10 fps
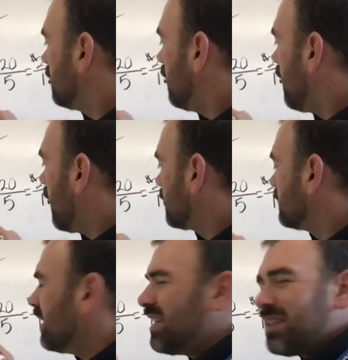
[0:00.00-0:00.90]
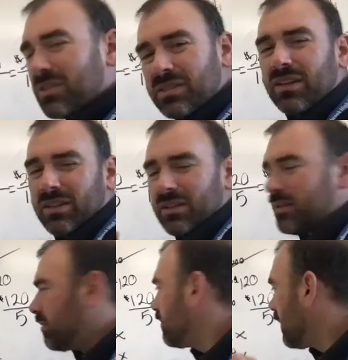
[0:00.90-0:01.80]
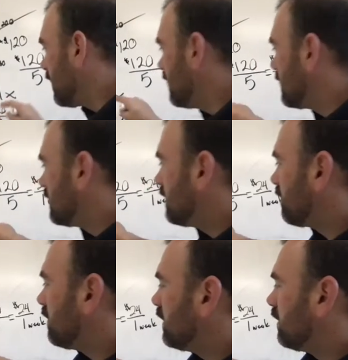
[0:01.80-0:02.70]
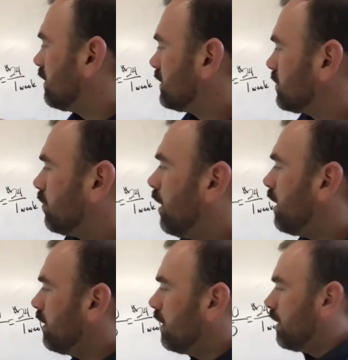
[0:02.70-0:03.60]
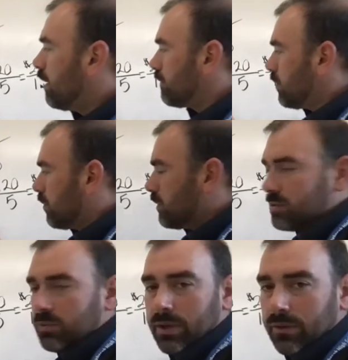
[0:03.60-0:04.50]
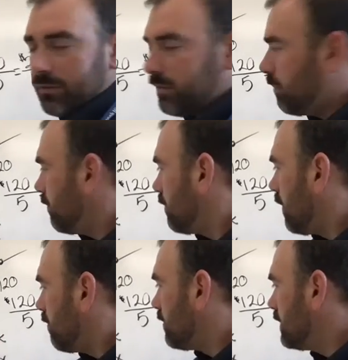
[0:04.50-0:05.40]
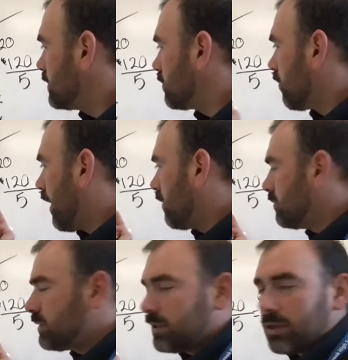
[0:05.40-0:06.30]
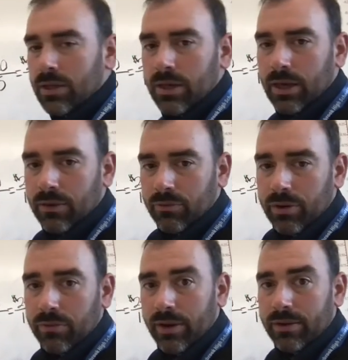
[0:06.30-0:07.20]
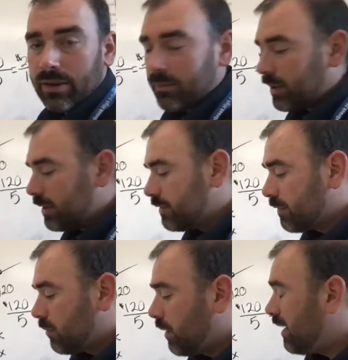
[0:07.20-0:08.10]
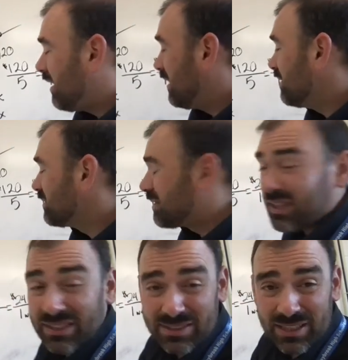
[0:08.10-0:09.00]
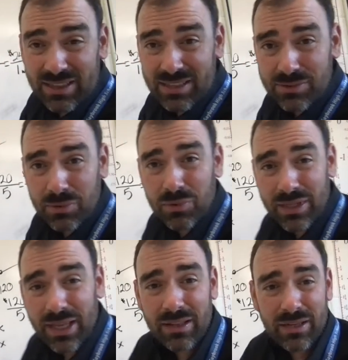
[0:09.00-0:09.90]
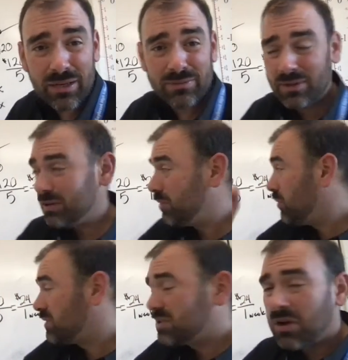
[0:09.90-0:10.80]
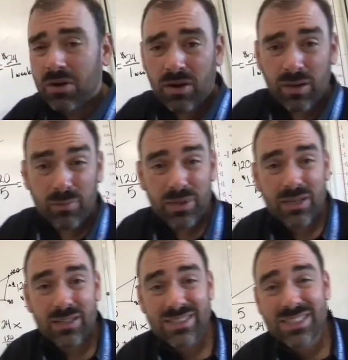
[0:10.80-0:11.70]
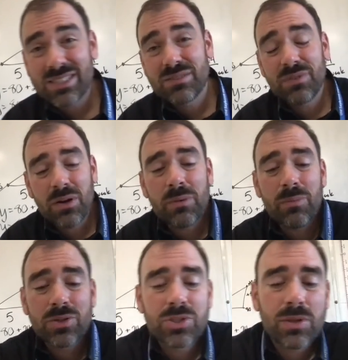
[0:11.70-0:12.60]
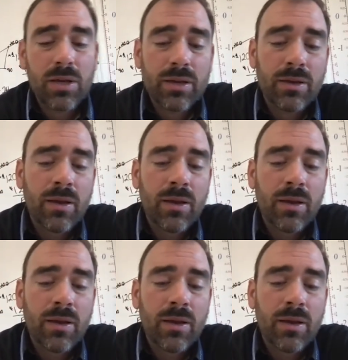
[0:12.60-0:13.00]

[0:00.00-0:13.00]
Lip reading: X. There's, you know, like, this is definitely the nicer way. Of course, we can flip-flop these around and rewrite them in a different way. And here's the thing, is that this one would get like a gold star on it, because this is very much like